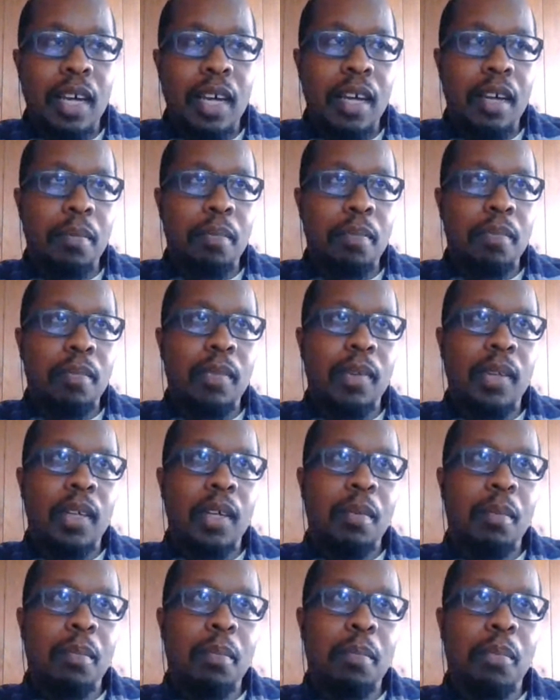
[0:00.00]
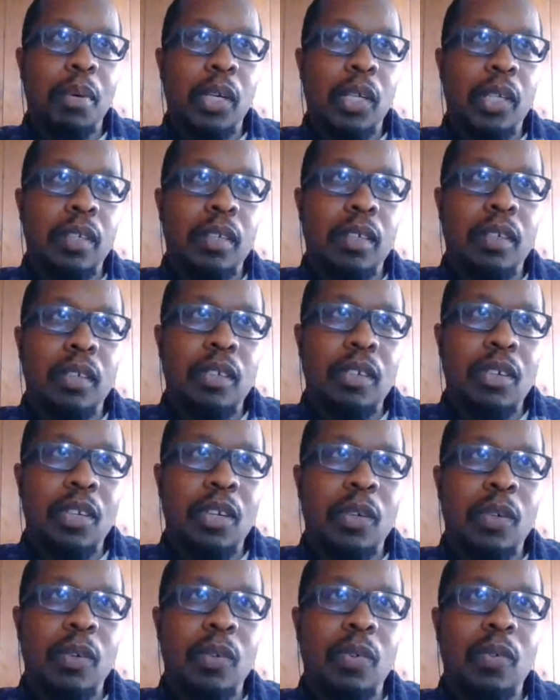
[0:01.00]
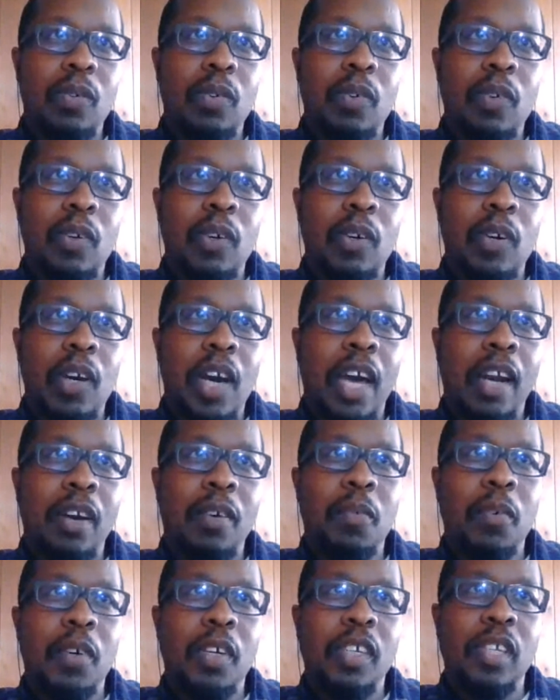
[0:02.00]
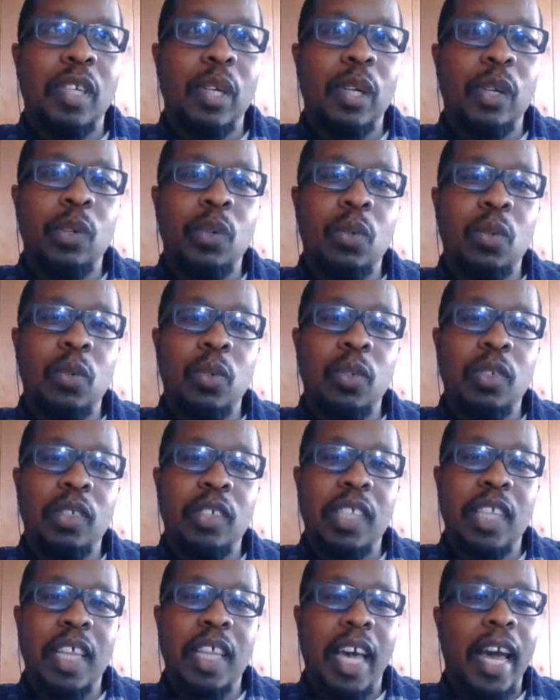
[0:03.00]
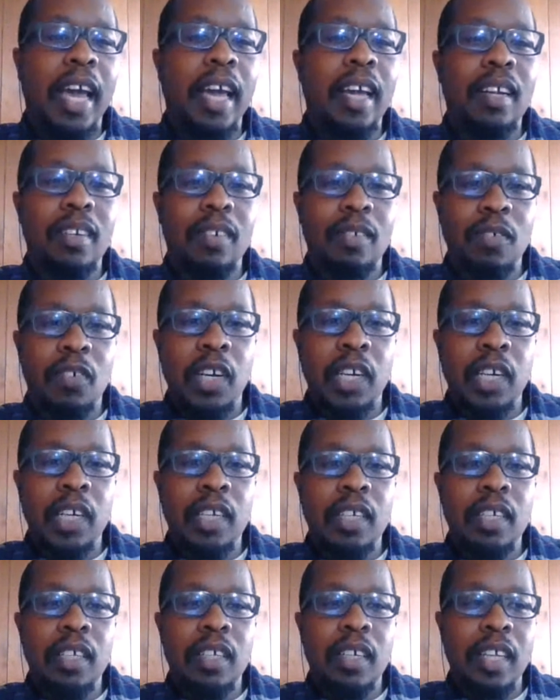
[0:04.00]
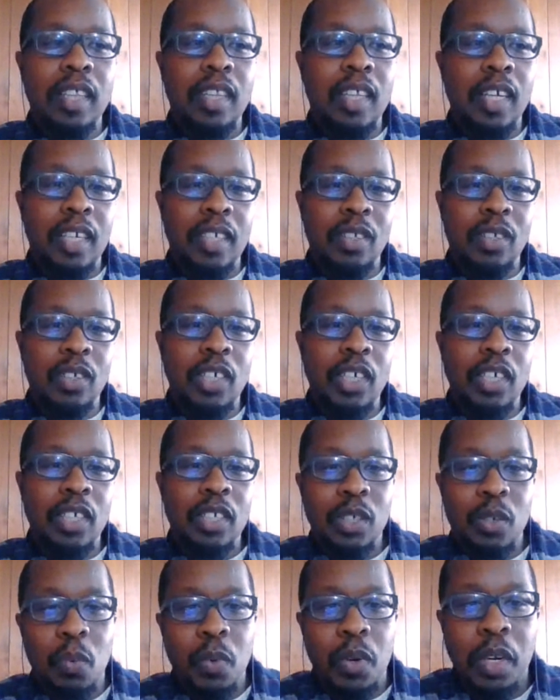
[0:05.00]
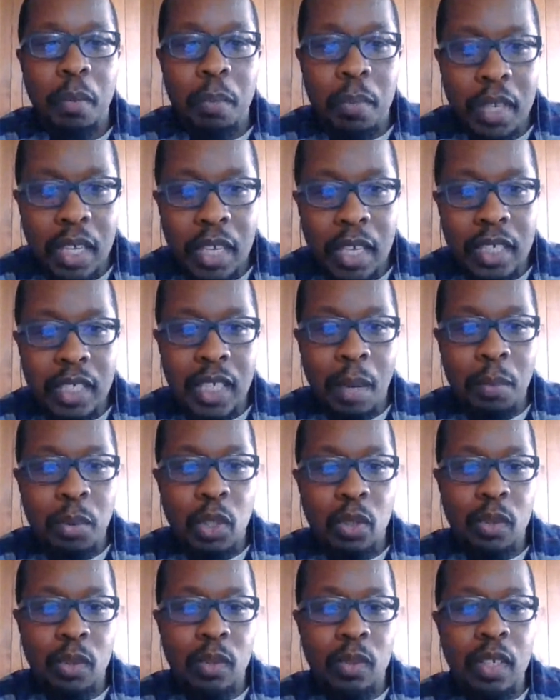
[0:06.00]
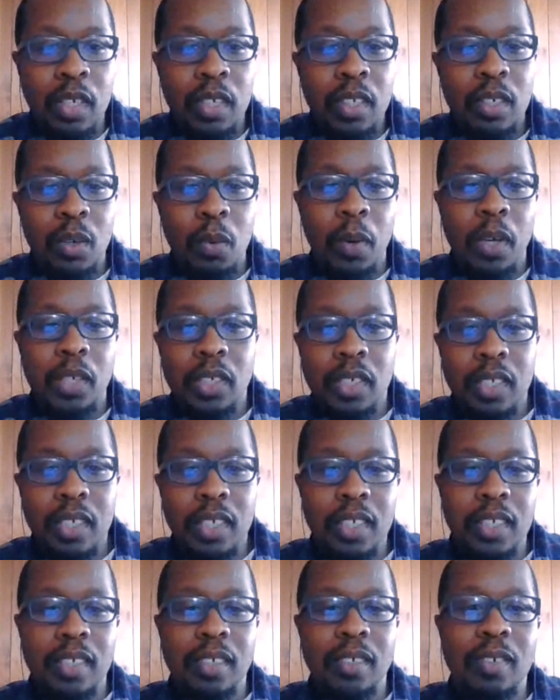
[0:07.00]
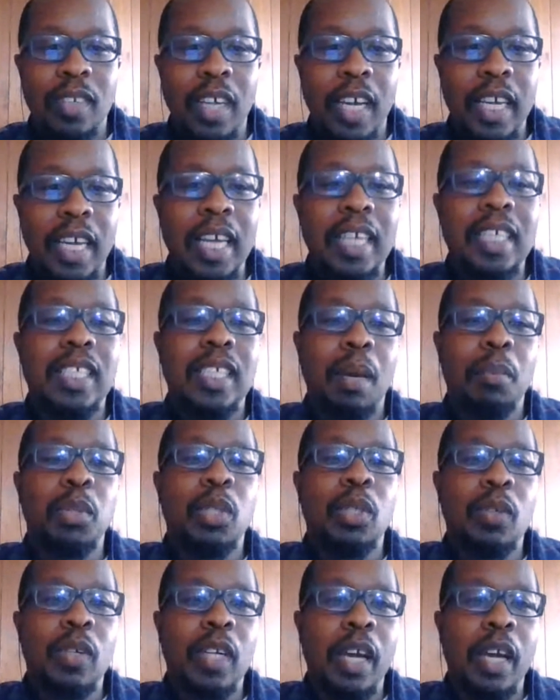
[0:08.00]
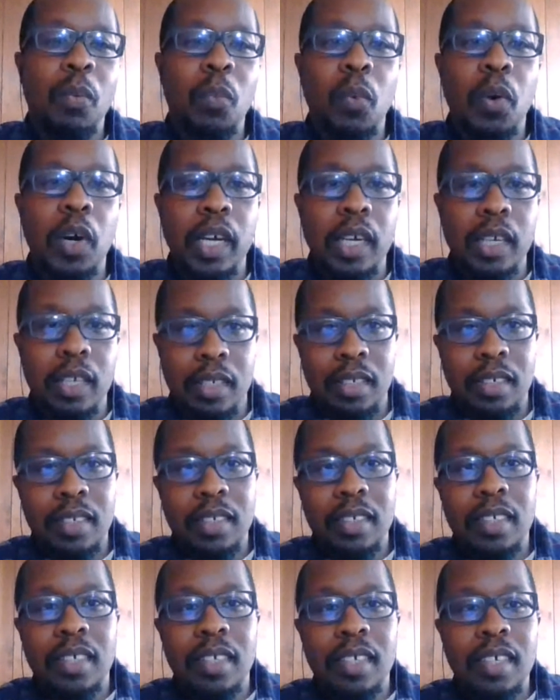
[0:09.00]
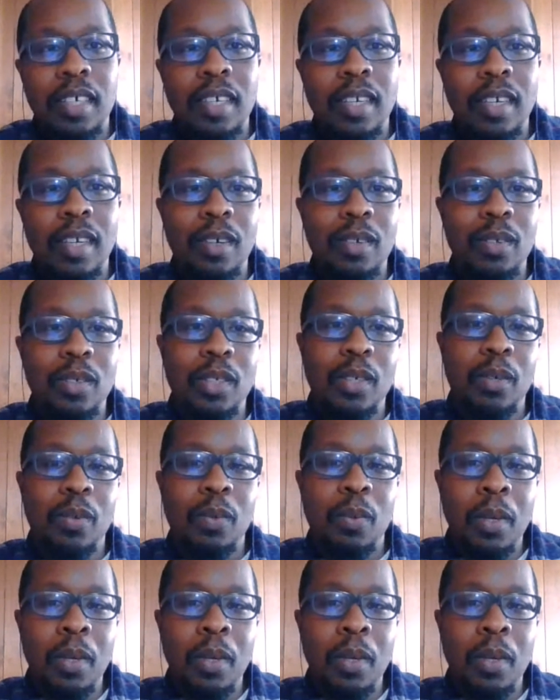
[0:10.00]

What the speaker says: Um, but I don't want to lose that, right? I think it's good to want to be exceptional. The question is, like, exceptional at what? So